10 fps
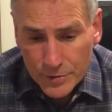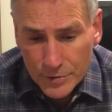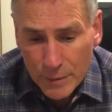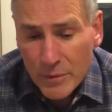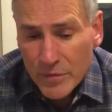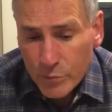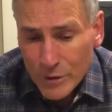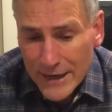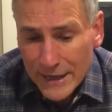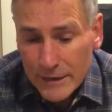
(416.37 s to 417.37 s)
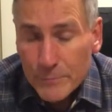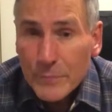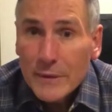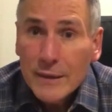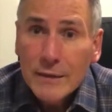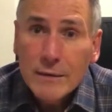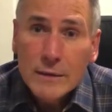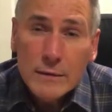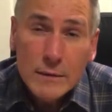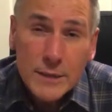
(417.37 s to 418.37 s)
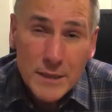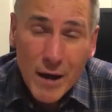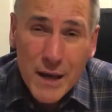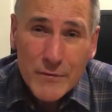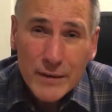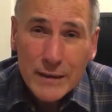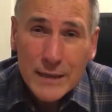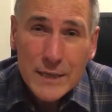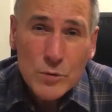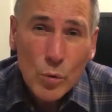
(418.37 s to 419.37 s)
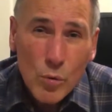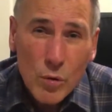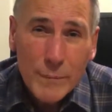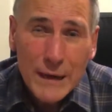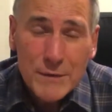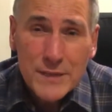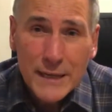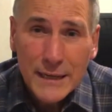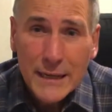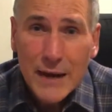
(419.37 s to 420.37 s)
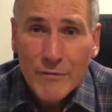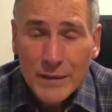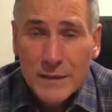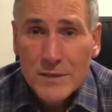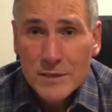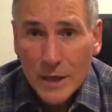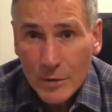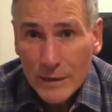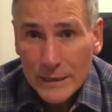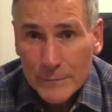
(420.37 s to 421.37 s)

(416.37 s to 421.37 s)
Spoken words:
Number 3, diving is all about taking everything slowly.